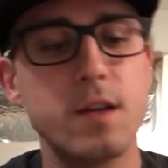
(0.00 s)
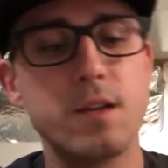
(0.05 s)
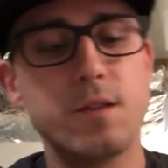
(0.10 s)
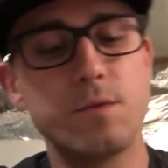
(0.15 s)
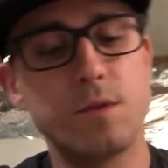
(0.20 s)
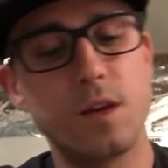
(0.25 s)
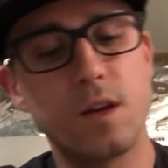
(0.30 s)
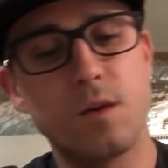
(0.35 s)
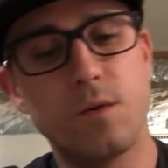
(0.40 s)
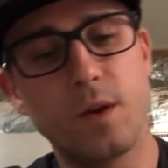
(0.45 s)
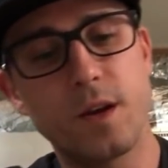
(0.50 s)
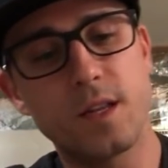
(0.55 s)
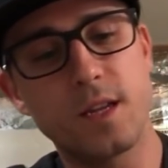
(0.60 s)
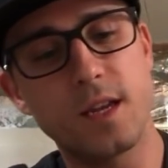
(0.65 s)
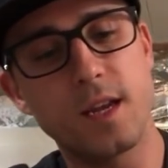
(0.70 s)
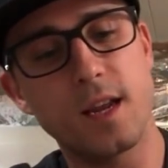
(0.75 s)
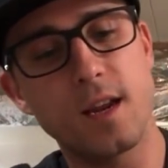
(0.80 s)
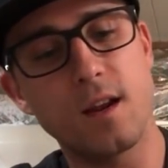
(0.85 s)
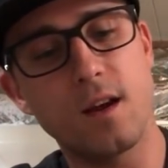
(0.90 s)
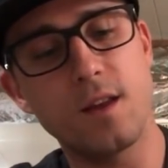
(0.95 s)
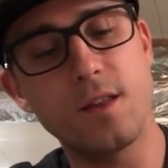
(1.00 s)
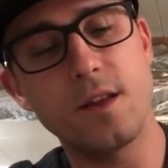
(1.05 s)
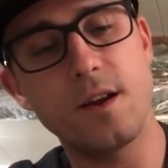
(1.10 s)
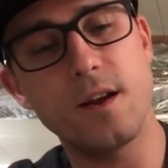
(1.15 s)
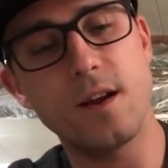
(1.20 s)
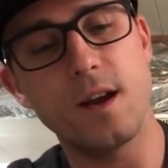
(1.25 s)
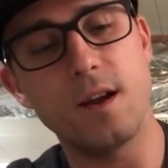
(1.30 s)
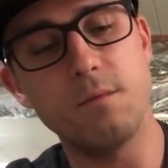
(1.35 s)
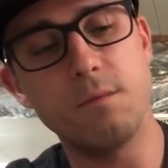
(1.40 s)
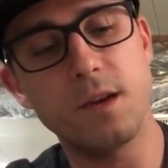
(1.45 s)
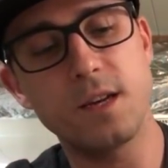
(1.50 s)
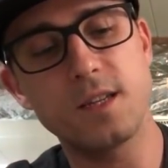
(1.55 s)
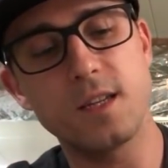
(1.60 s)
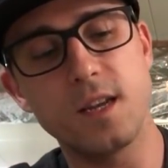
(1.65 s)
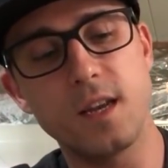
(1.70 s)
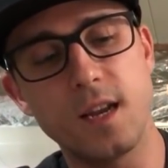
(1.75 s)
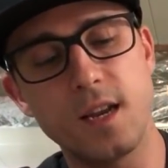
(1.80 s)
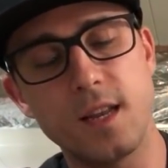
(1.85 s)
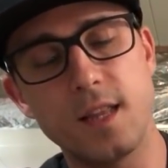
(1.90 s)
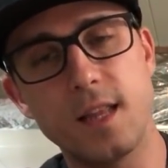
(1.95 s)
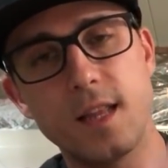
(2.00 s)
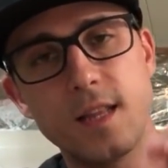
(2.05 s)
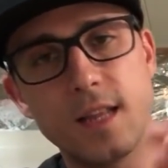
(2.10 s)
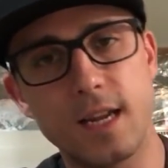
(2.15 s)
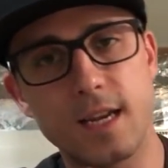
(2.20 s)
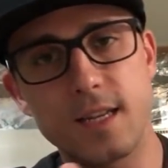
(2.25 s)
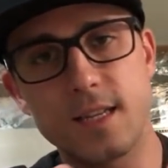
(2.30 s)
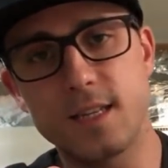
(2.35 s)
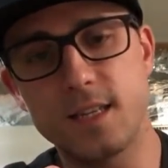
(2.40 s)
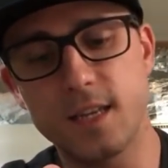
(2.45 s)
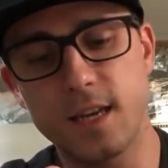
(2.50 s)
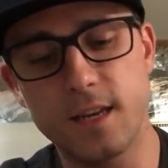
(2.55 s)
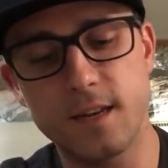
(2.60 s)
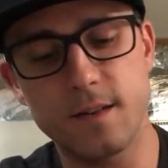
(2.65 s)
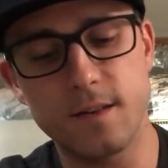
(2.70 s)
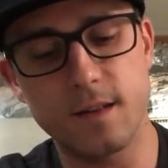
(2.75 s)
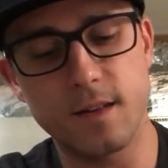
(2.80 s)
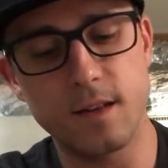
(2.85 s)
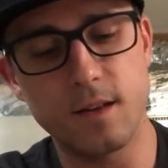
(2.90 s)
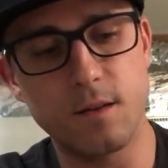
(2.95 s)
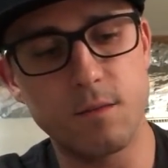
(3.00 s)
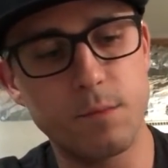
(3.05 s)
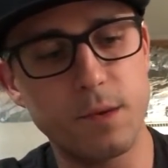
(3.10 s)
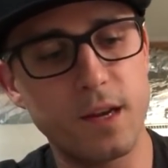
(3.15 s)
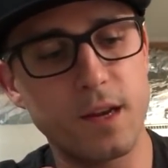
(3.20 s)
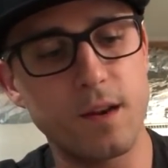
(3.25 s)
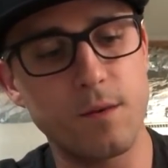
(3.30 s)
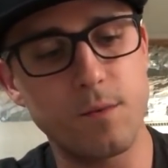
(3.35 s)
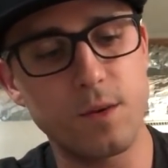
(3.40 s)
It's really quick to get it on there and mix it in, and then let it sit a little bit.